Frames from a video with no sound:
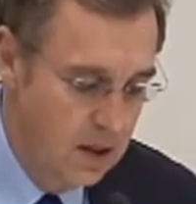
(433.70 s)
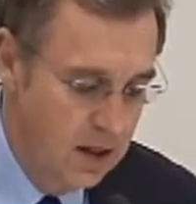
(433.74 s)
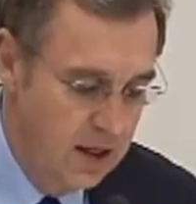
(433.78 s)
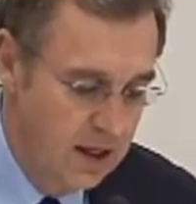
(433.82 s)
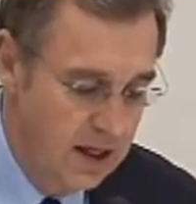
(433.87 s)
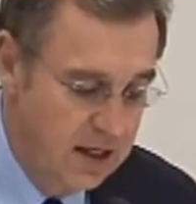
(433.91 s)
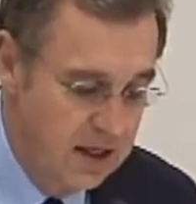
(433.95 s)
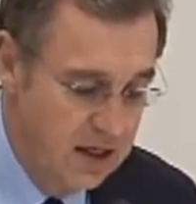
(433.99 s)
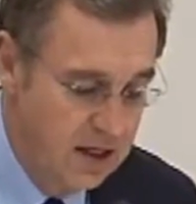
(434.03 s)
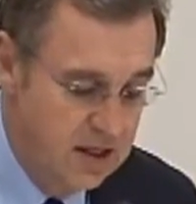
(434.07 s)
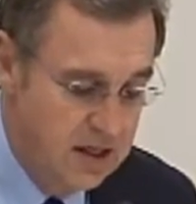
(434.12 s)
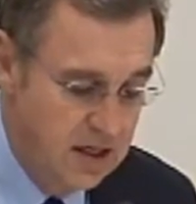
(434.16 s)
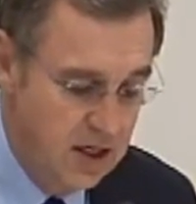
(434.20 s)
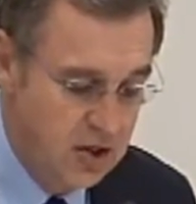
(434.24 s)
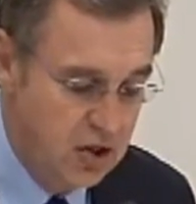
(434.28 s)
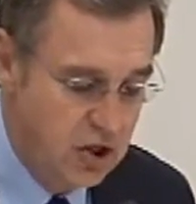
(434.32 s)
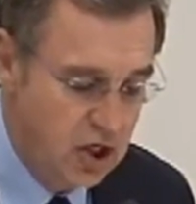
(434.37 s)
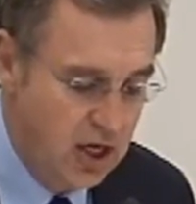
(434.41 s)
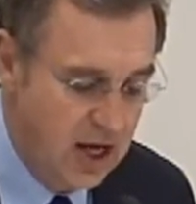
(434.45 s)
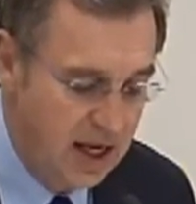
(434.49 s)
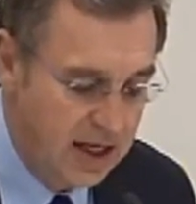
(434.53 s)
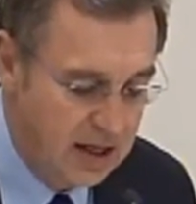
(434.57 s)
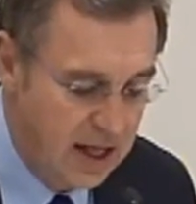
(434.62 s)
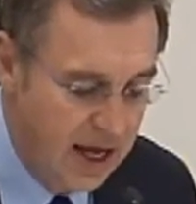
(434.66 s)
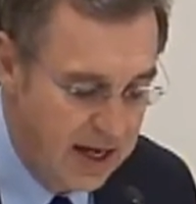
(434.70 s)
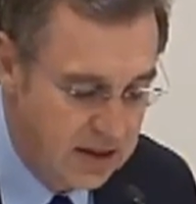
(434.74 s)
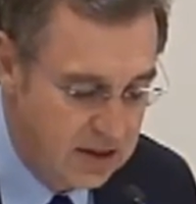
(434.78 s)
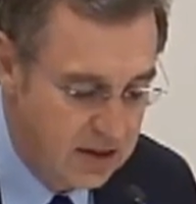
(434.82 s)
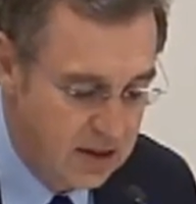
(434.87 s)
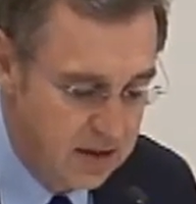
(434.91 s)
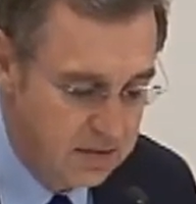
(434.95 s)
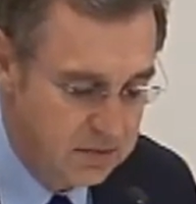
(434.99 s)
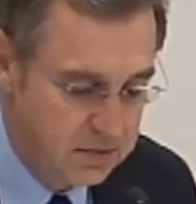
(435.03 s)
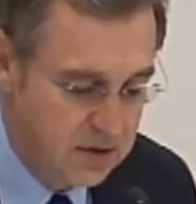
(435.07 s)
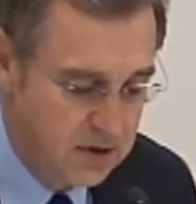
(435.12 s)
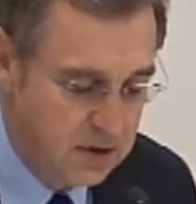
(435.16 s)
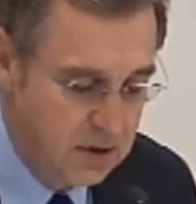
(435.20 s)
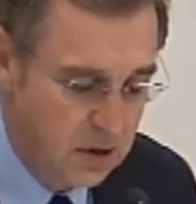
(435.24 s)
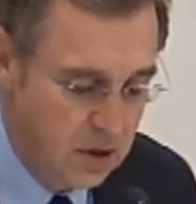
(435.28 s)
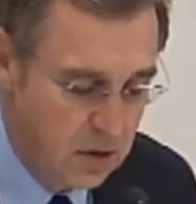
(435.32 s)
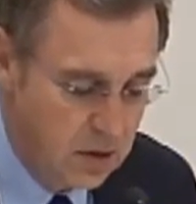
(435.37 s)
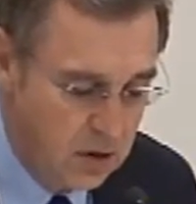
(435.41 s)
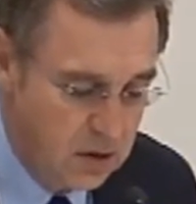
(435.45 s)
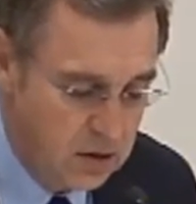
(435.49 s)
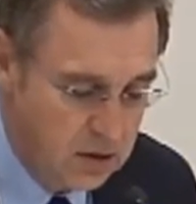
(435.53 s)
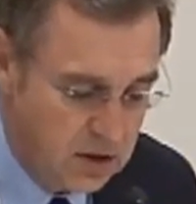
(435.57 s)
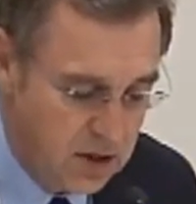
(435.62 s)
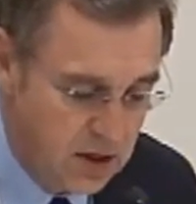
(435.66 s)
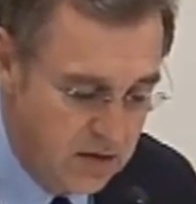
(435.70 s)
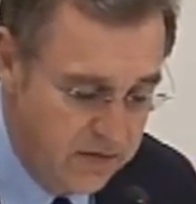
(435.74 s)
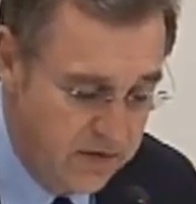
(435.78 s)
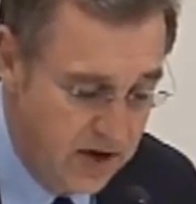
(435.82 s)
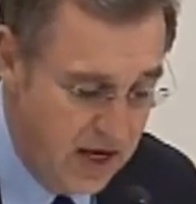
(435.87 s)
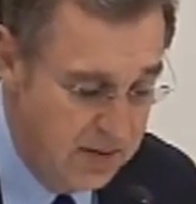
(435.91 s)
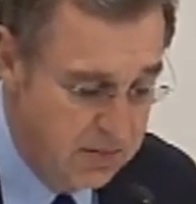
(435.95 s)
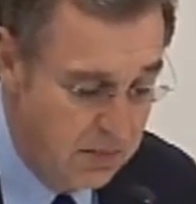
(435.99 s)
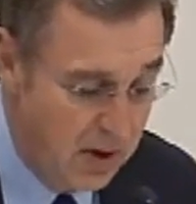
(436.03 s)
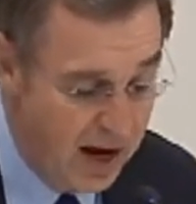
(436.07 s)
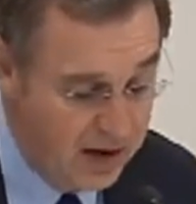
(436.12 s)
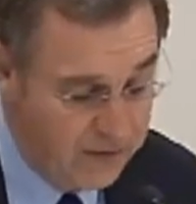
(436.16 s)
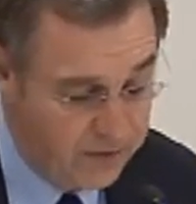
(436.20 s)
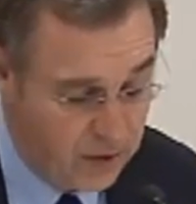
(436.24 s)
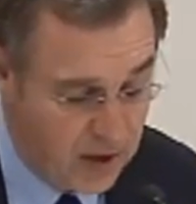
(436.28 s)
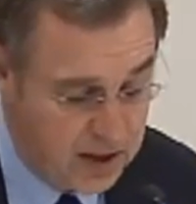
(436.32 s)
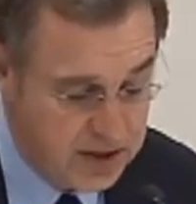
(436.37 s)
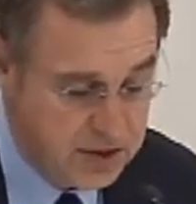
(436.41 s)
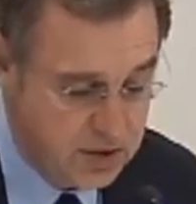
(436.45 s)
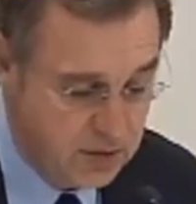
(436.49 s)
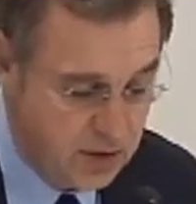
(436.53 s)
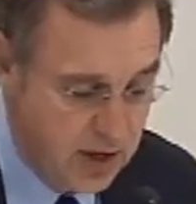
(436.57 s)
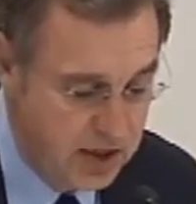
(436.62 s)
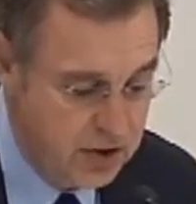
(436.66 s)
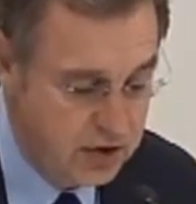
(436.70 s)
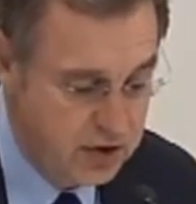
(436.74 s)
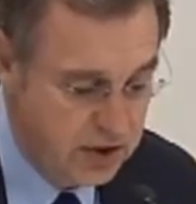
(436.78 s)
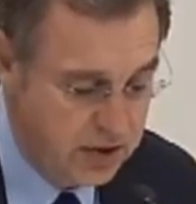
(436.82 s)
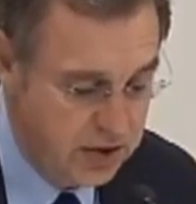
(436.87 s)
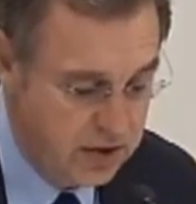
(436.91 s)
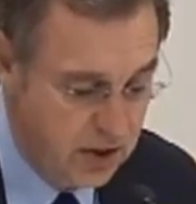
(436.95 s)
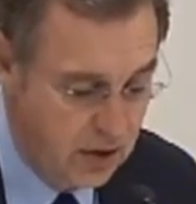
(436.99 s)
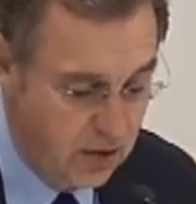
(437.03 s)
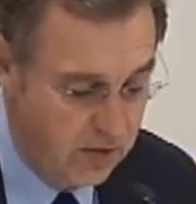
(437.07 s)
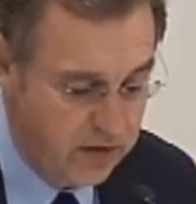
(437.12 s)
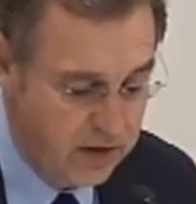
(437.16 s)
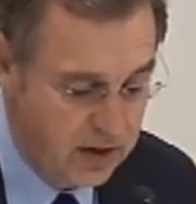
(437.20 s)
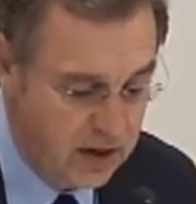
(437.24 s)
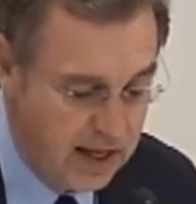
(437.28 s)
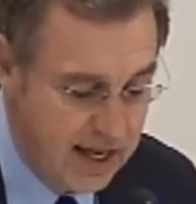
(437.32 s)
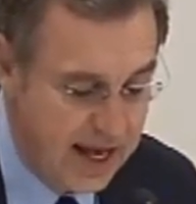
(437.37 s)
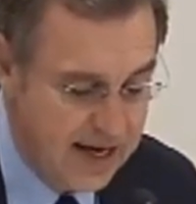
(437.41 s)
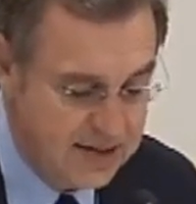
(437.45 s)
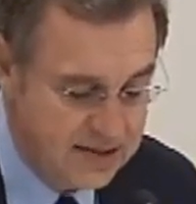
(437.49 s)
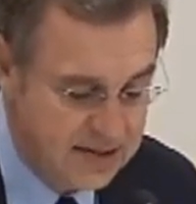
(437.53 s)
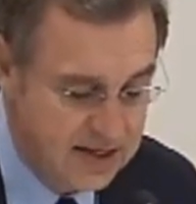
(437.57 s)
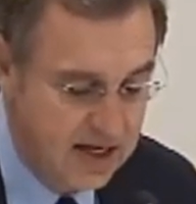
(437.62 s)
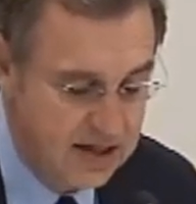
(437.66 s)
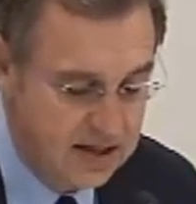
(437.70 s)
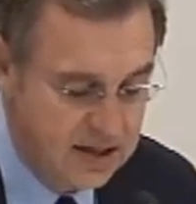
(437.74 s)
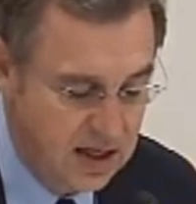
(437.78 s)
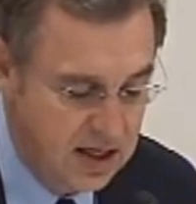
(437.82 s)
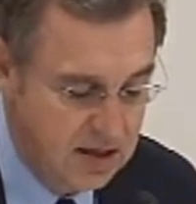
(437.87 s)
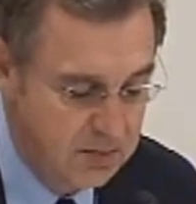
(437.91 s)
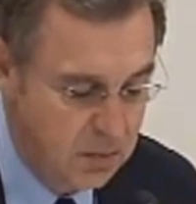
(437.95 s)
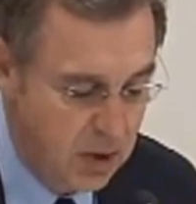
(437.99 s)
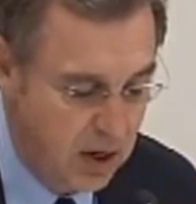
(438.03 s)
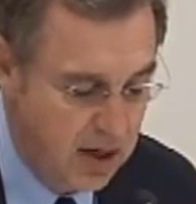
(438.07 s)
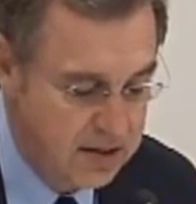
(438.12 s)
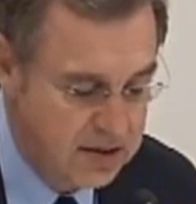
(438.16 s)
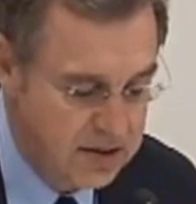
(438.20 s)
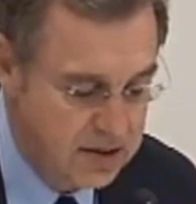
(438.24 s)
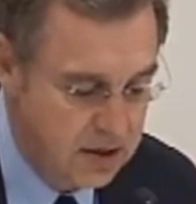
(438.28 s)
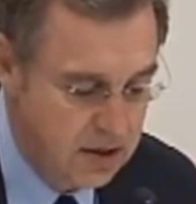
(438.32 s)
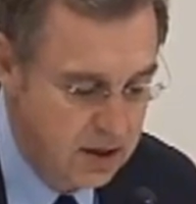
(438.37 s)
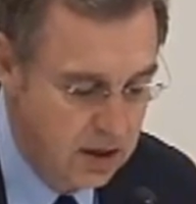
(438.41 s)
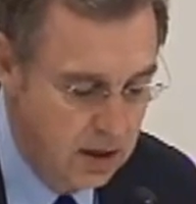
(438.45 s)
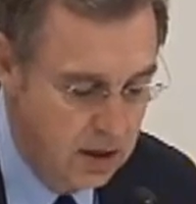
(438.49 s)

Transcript: In addition, I'd like to convey my frustration that over the last 18 months,